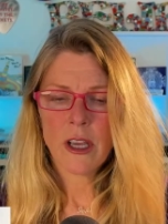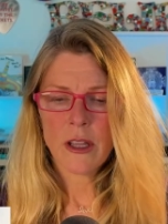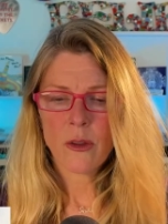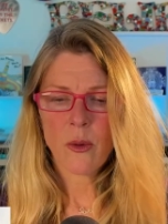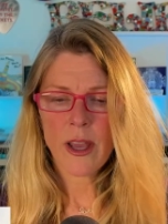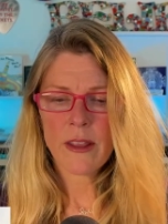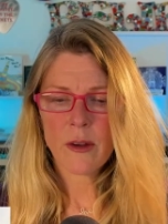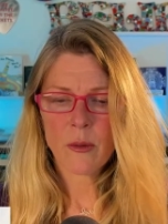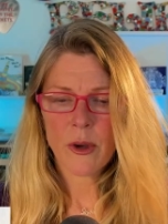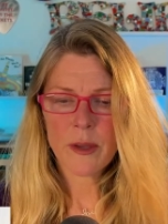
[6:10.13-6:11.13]
the way that
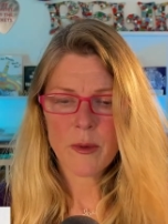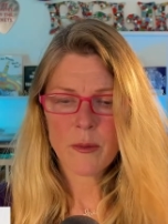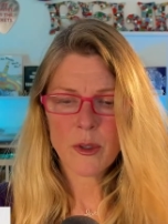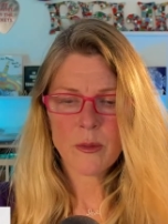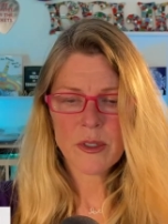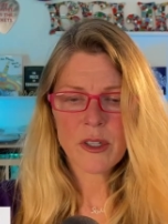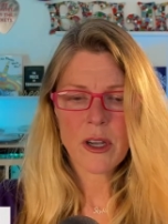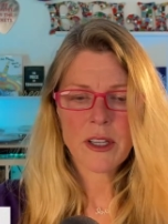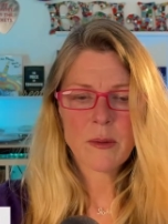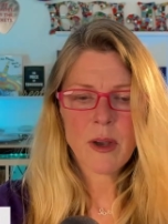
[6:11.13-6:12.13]
Roya Maboob was
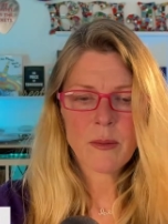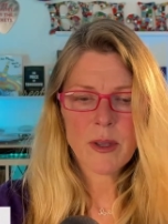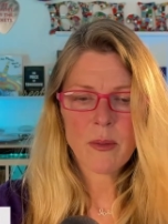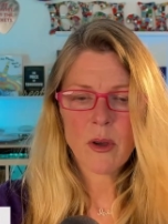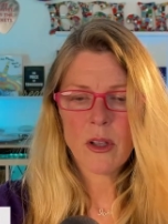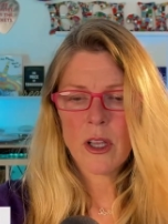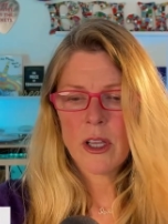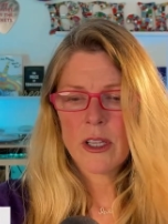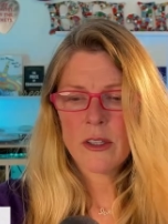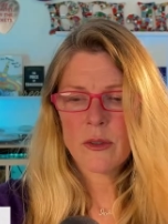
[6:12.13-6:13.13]
talking about people
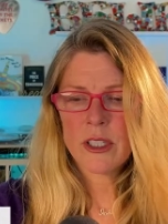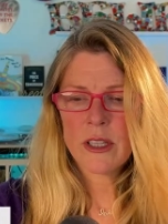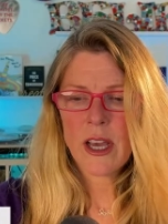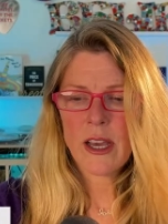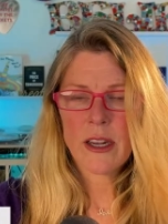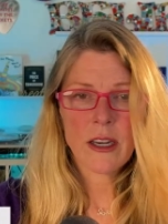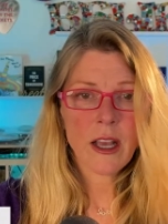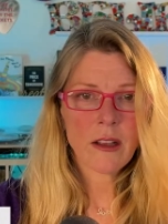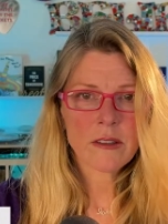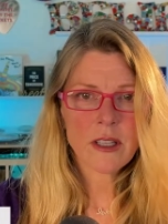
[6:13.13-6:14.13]
who did that in
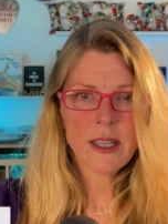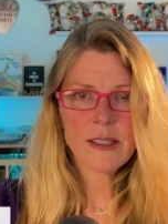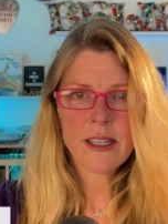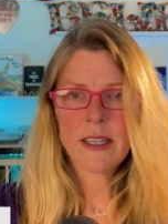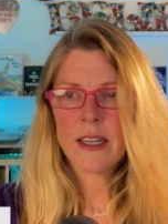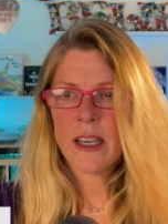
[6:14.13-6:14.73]
Alex Gladstein,